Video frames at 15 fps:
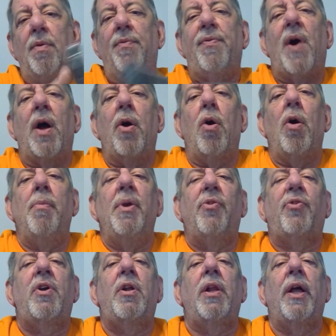Firearm
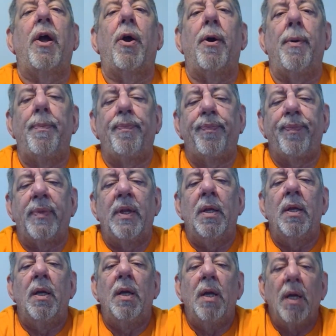is clear.
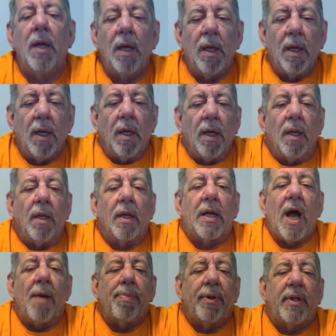The
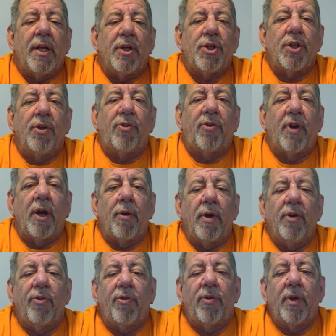competition
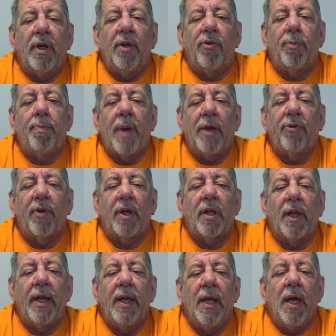series is
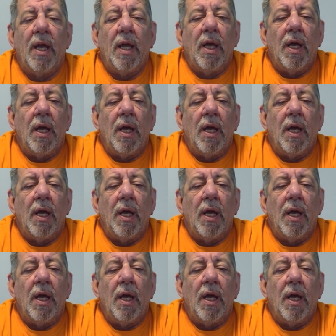basically,